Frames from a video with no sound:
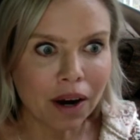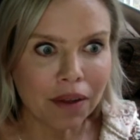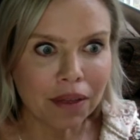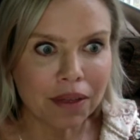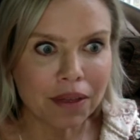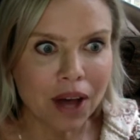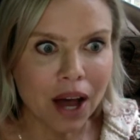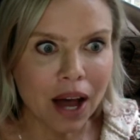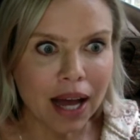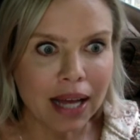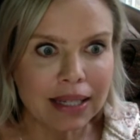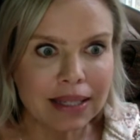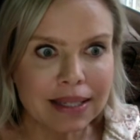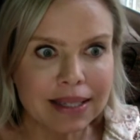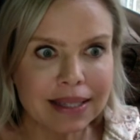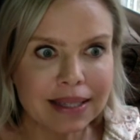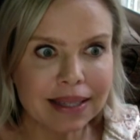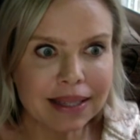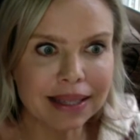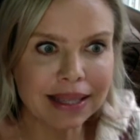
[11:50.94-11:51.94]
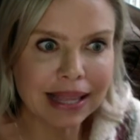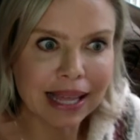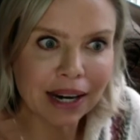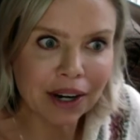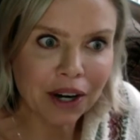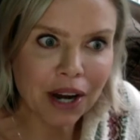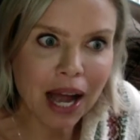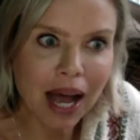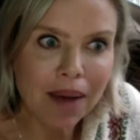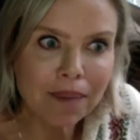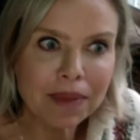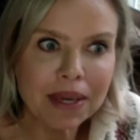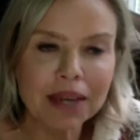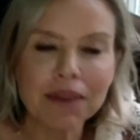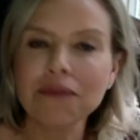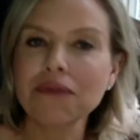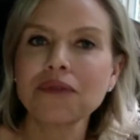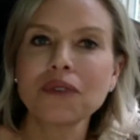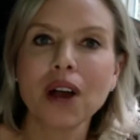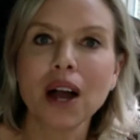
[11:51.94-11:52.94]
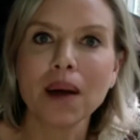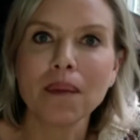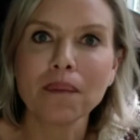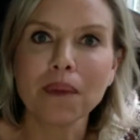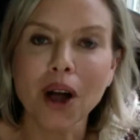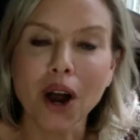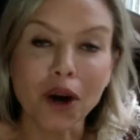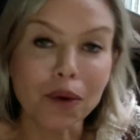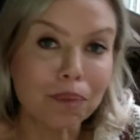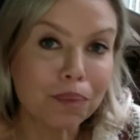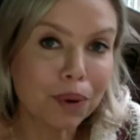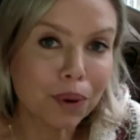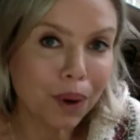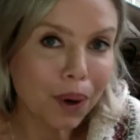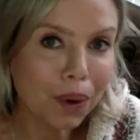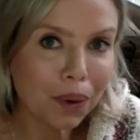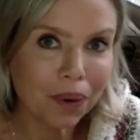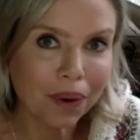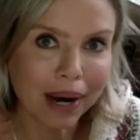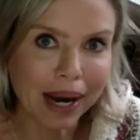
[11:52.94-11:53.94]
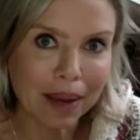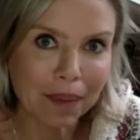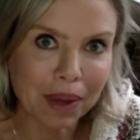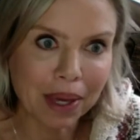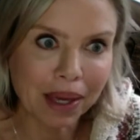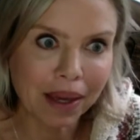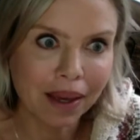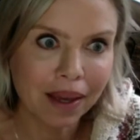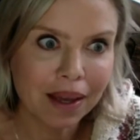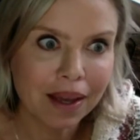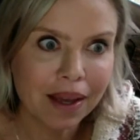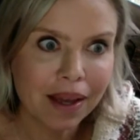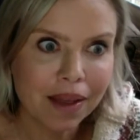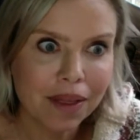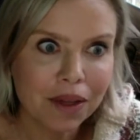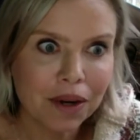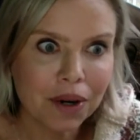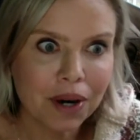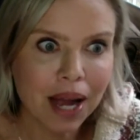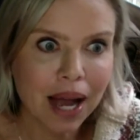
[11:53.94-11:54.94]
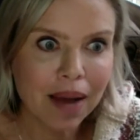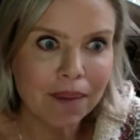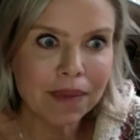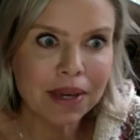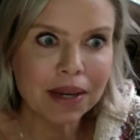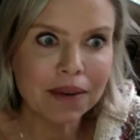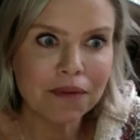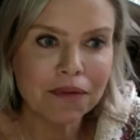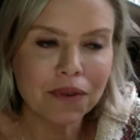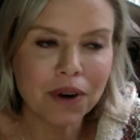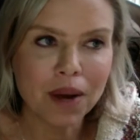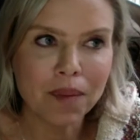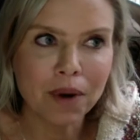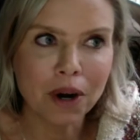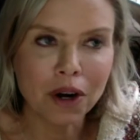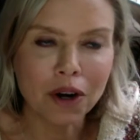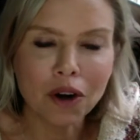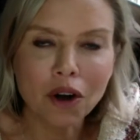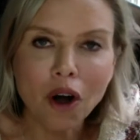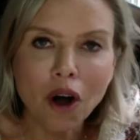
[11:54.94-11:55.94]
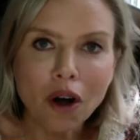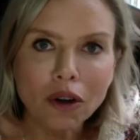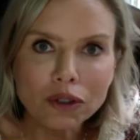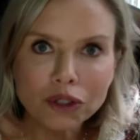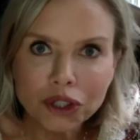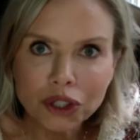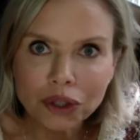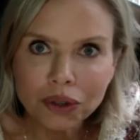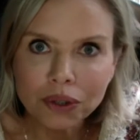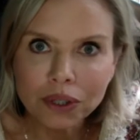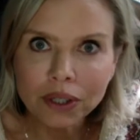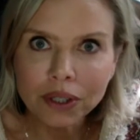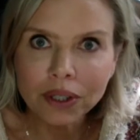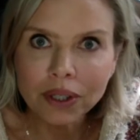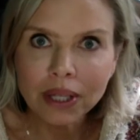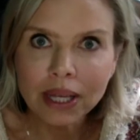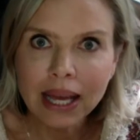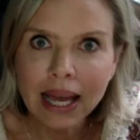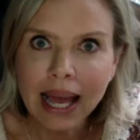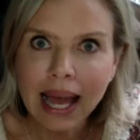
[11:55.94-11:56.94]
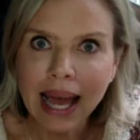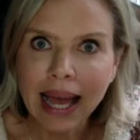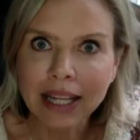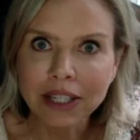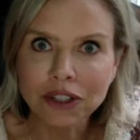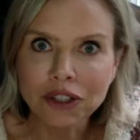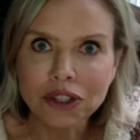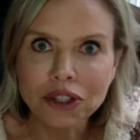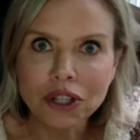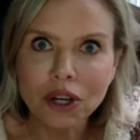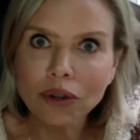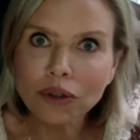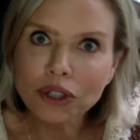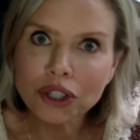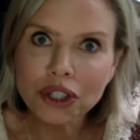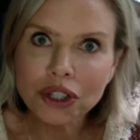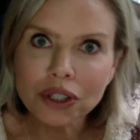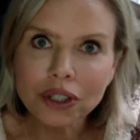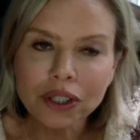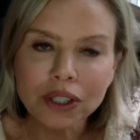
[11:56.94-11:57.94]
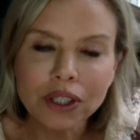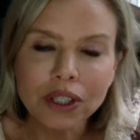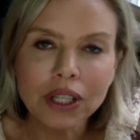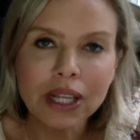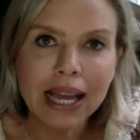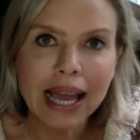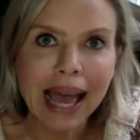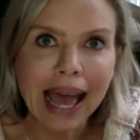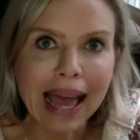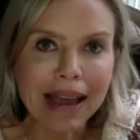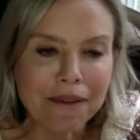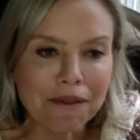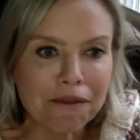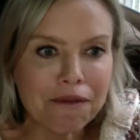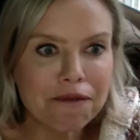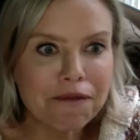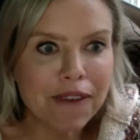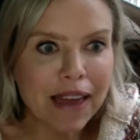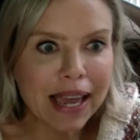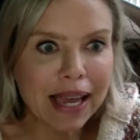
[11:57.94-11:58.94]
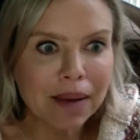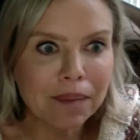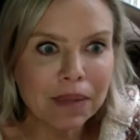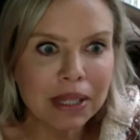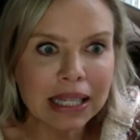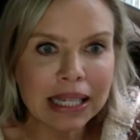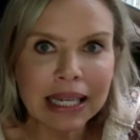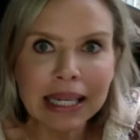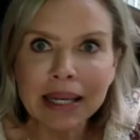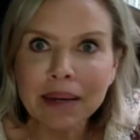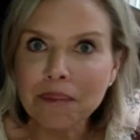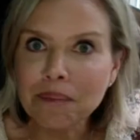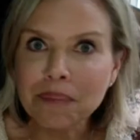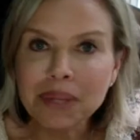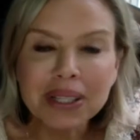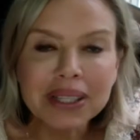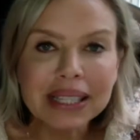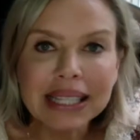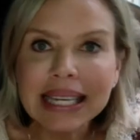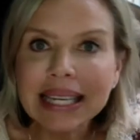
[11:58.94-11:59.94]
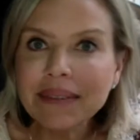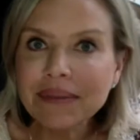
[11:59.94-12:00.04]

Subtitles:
thoughts, they're coming from our programming. They're coming from our cultural and social and family belief